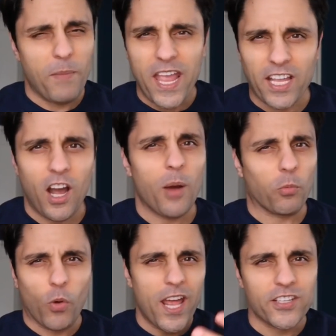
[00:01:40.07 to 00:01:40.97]

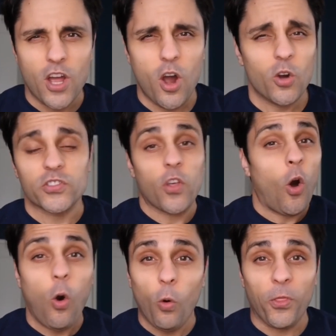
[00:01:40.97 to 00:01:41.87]
makeup, red nose, the
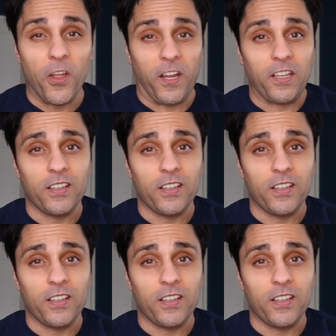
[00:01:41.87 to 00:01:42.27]
whole thing.